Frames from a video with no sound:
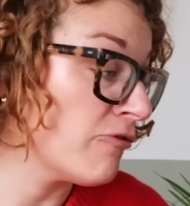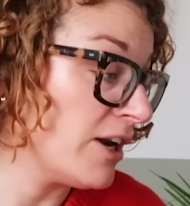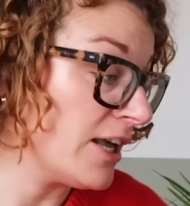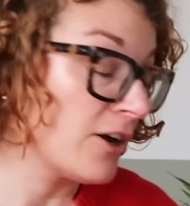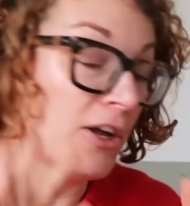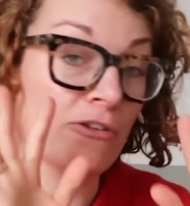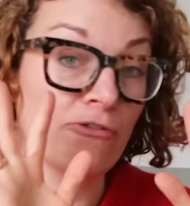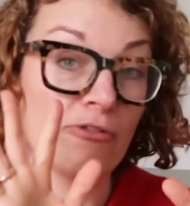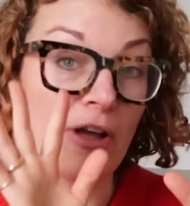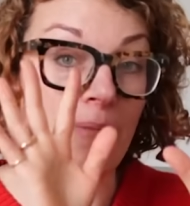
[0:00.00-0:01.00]
really kind
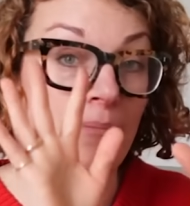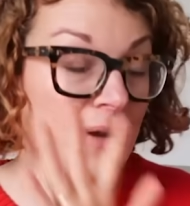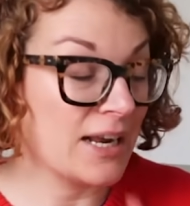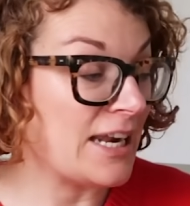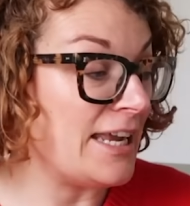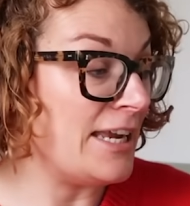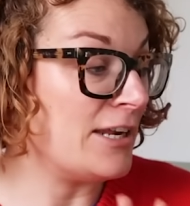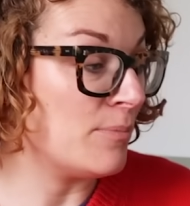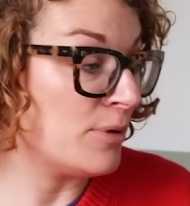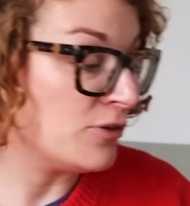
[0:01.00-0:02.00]
of
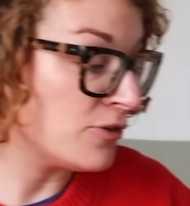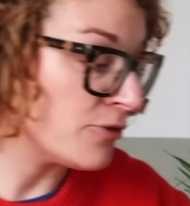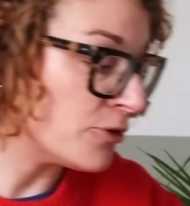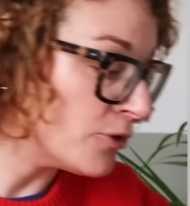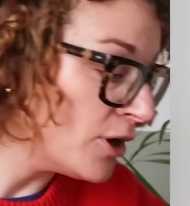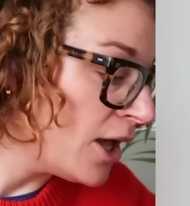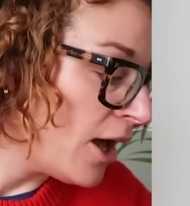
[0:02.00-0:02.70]
clean and beautiful.